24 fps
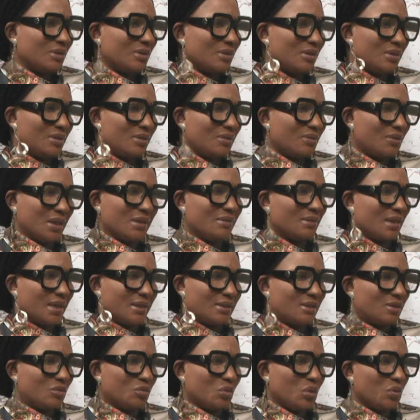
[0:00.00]
think
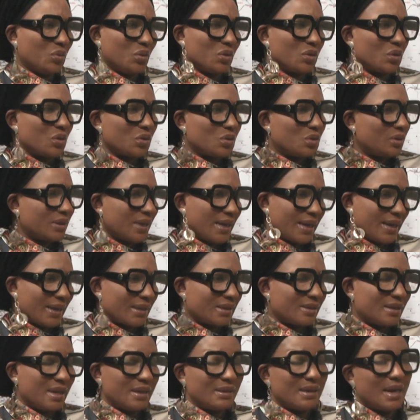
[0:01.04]
that we will go to that
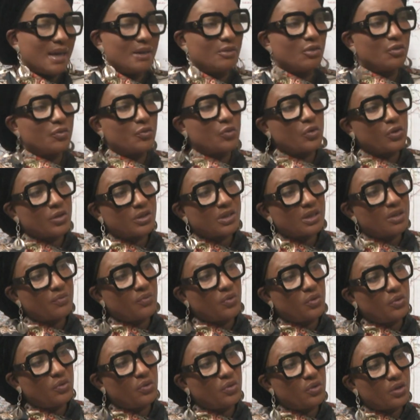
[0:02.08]
extent. And of course, if
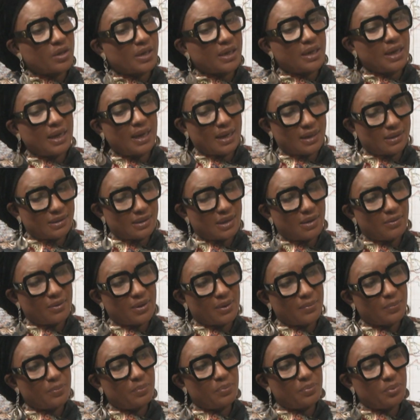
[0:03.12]
you look at
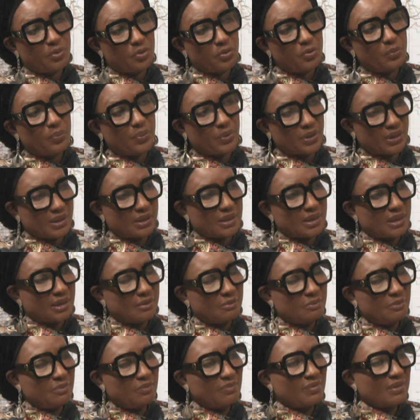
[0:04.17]
our blueprint,
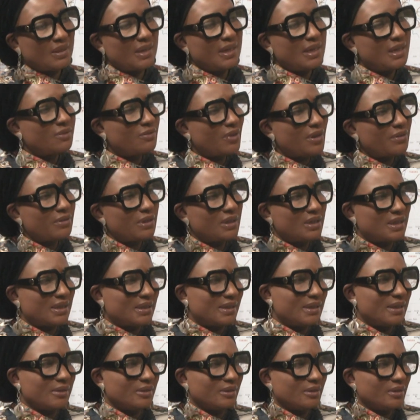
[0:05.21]
it's very
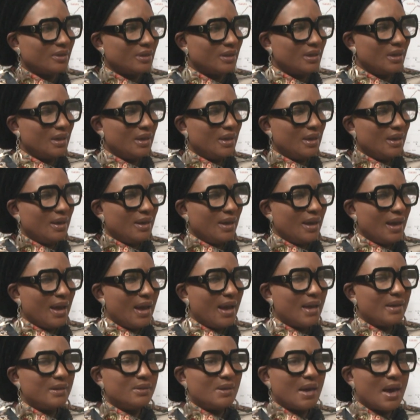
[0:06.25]
detailed.
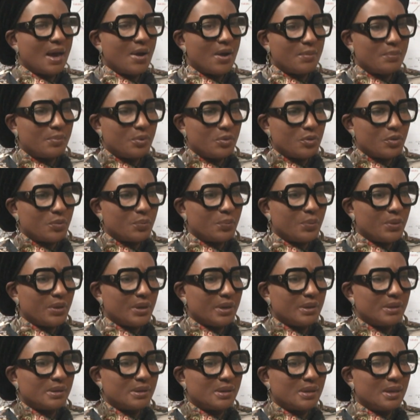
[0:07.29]
And our
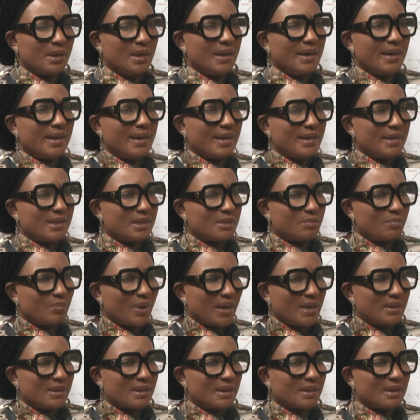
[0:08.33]
blueprint is
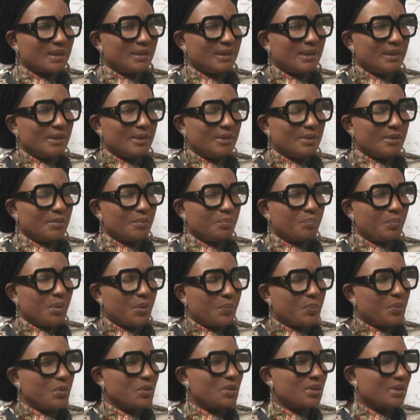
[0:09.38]
basically
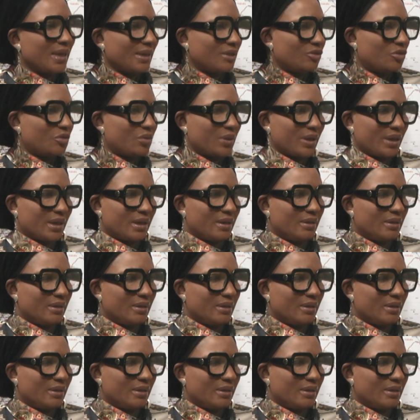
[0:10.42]
people-centric.